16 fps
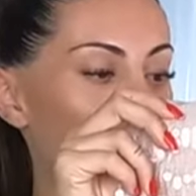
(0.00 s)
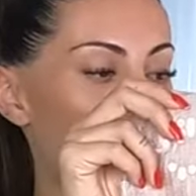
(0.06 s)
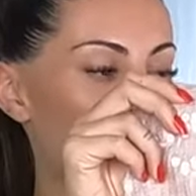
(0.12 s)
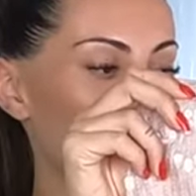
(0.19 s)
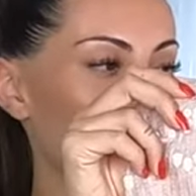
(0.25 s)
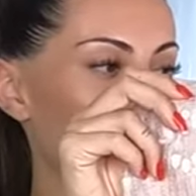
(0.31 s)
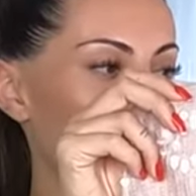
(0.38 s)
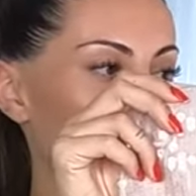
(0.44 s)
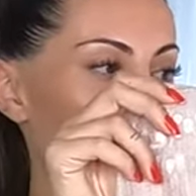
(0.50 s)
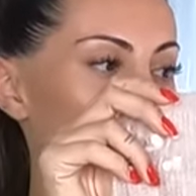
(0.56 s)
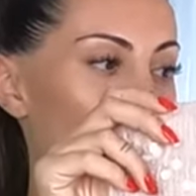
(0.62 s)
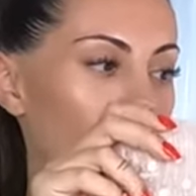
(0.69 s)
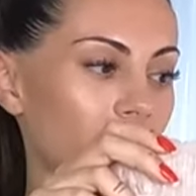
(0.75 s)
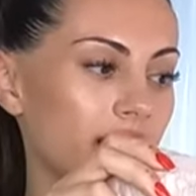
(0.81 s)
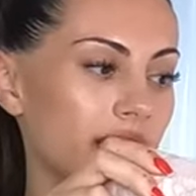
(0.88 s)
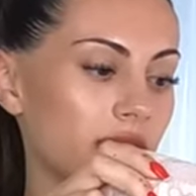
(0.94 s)
I haven't got any
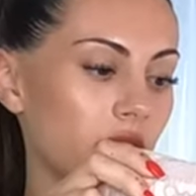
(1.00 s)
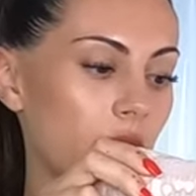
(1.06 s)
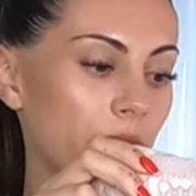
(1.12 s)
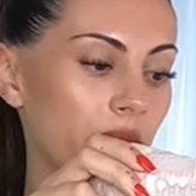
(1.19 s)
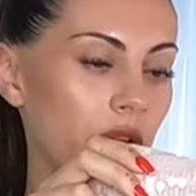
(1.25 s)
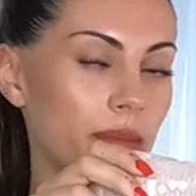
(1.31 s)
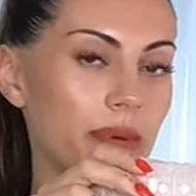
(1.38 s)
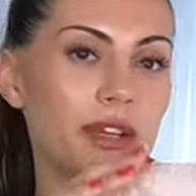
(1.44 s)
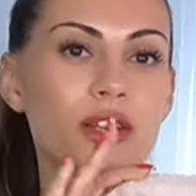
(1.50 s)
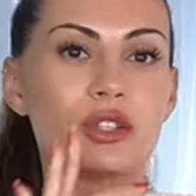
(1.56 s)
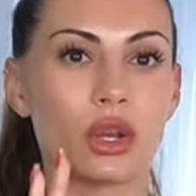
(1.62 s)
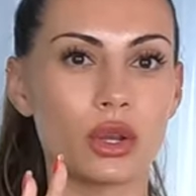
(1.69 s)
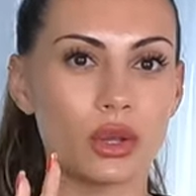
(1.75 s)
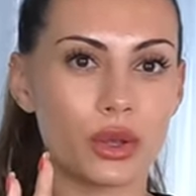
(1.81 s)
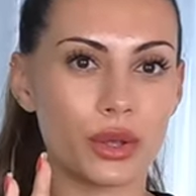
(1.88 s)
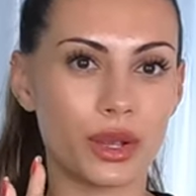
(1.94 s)
parties coming up and I
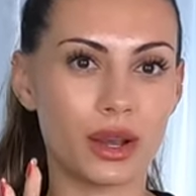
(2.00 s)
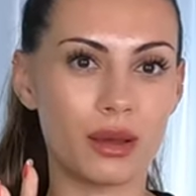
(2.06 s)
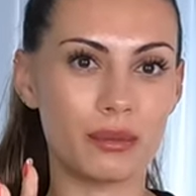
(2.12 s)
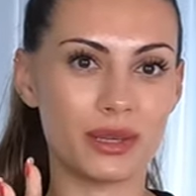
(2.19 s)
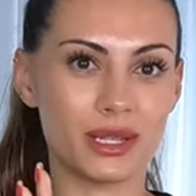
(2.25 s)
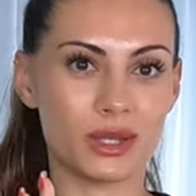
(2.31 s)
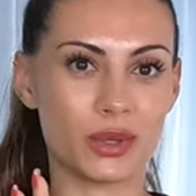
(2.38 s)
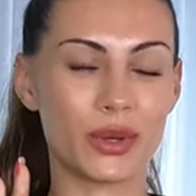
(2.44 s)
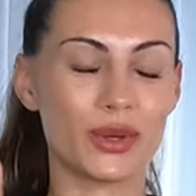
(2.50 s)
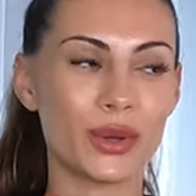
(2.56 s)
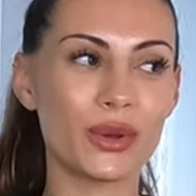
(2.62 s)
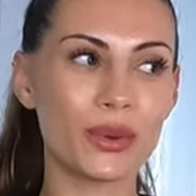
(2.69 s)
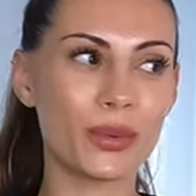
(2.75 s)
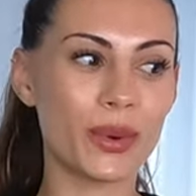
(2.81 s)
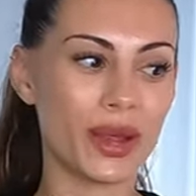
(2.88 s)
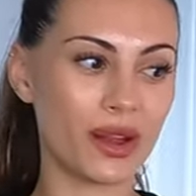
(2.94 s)
don't go clubbing, so I don't
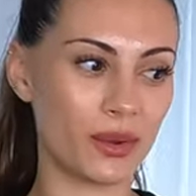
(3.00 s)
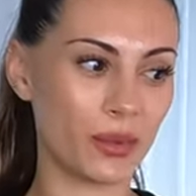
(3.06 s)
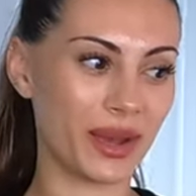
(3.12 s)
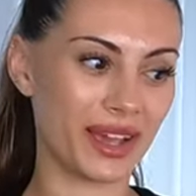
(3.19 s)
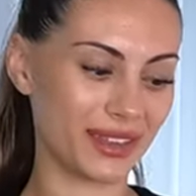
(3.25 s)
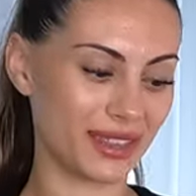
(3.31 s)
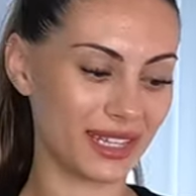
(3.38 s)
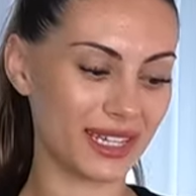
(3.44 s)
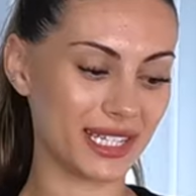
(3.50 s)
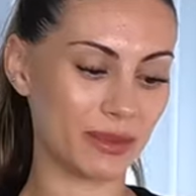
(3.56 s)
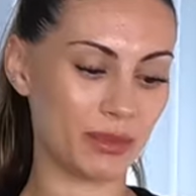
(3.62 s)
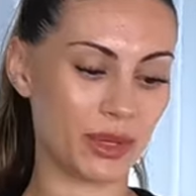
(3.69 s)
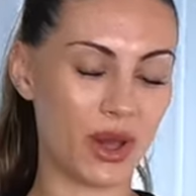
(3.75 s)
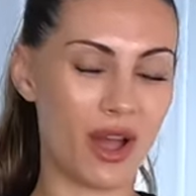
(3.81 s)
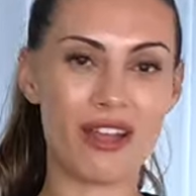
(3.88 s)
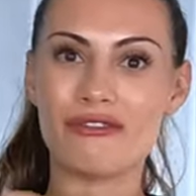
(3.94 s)
know where I wear this,
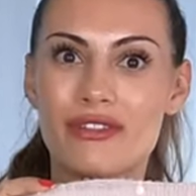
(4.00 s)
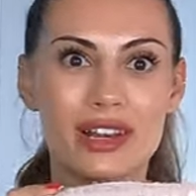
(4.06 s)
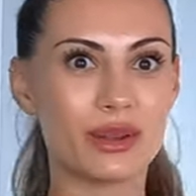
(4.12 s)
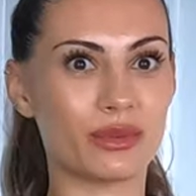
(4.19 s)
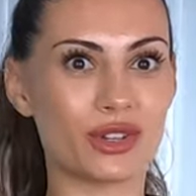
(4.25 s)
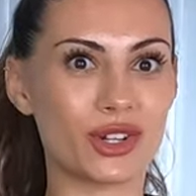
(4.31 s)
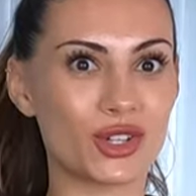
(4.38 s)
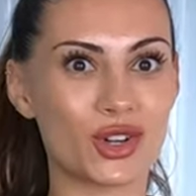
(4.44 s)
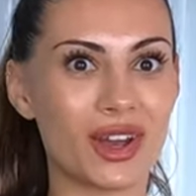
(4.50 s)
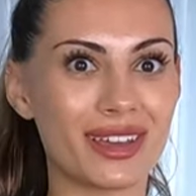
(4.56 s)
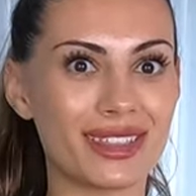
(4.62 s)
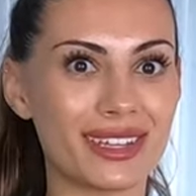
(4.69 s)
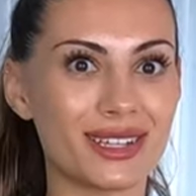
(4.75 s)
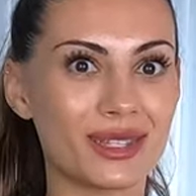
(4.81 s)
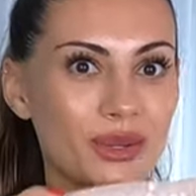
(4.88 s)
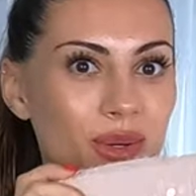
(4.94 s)
but I really want to try
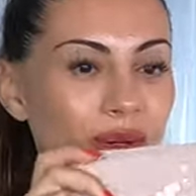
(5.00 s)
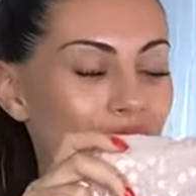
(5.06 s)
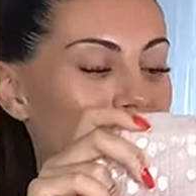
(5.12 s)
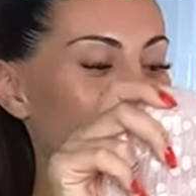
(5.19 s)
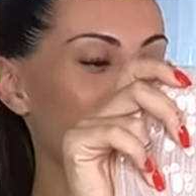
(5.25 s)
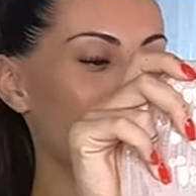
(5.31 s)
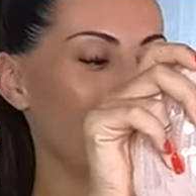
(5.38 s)
this on.